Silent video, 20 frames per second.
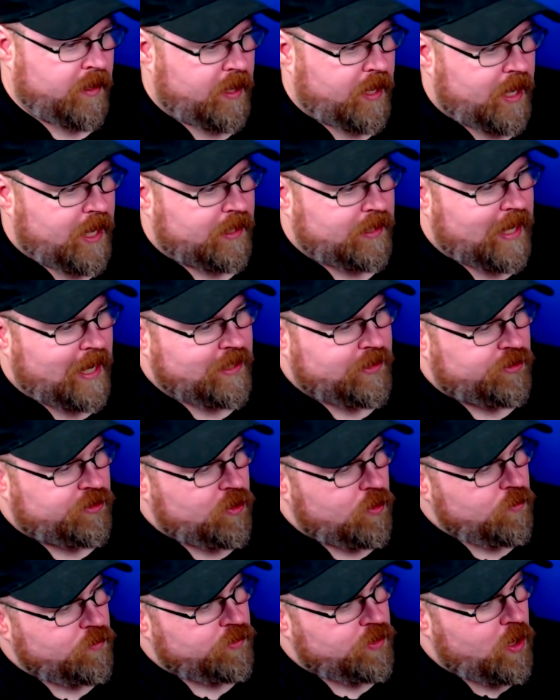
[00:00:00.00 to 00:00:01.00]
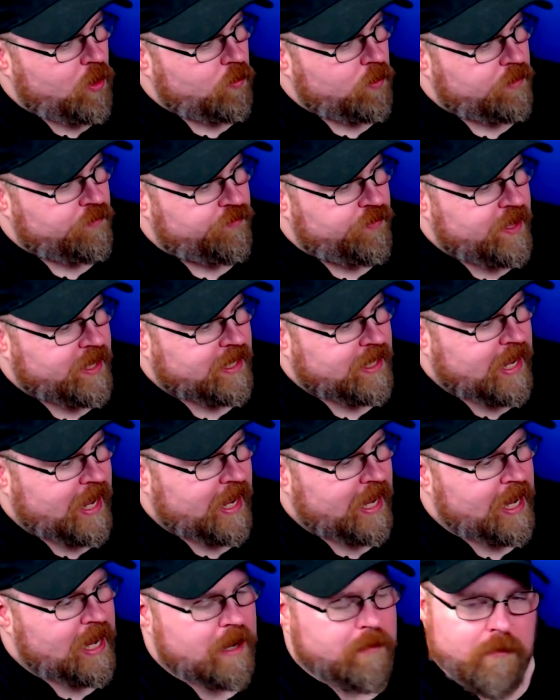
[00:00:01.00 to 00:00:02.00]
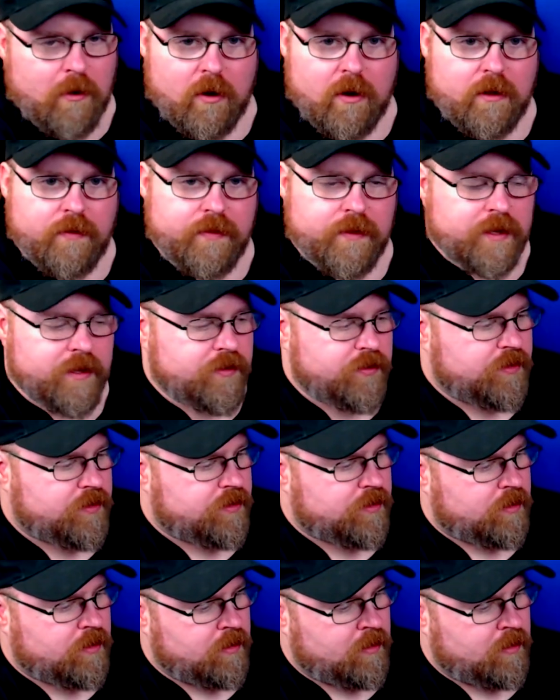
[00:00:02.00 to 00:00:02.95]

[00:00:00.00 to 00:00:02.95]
And I don't know if they came on this